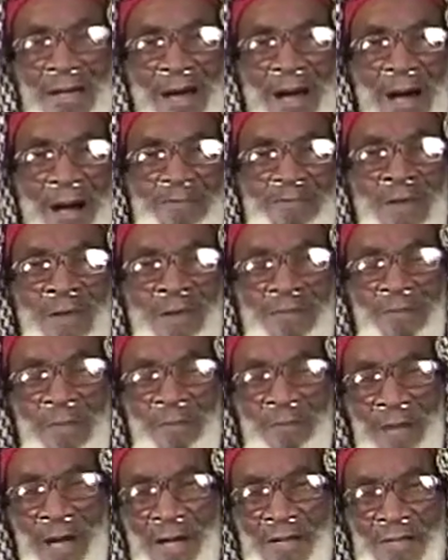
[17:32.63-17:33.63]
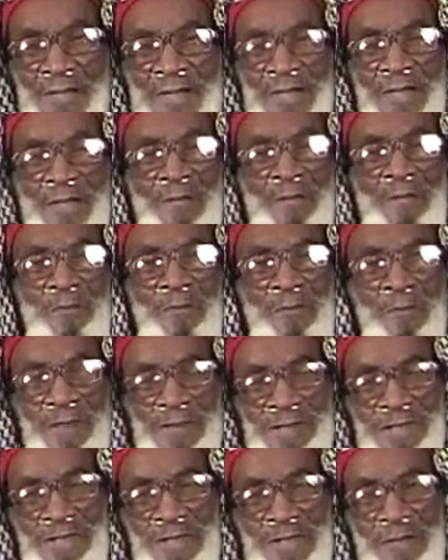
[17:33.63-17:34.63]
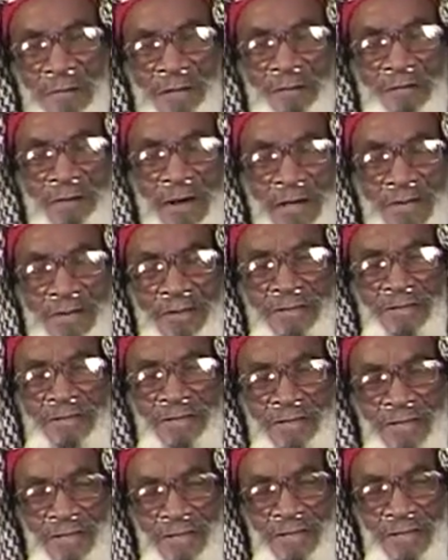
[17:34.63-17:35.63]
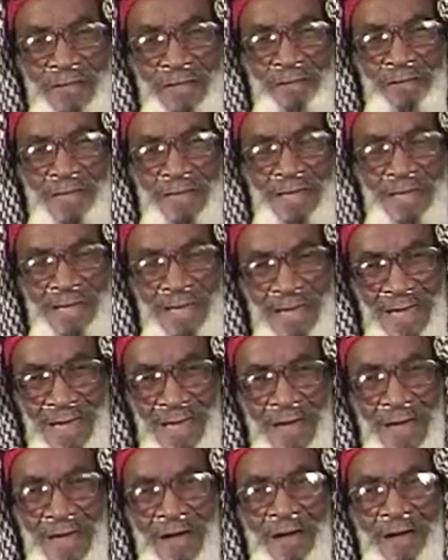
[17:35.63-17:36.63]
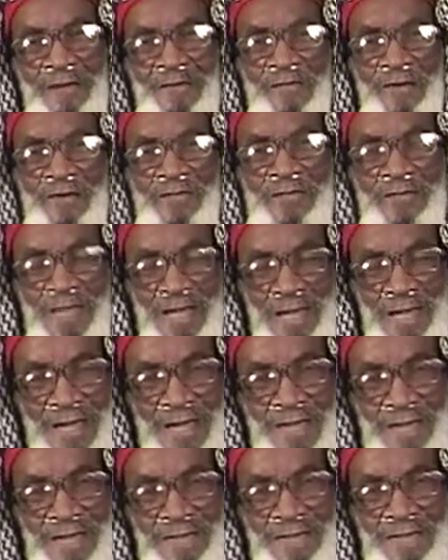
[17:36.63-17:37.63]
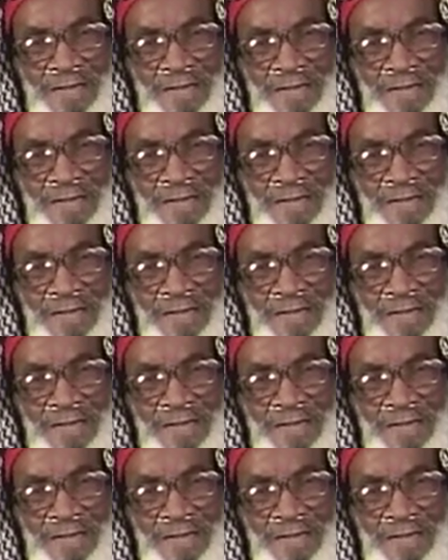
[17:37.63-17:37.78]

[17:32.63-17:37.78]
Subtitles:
I'm talking about Muslim brothers and sisters been here for years.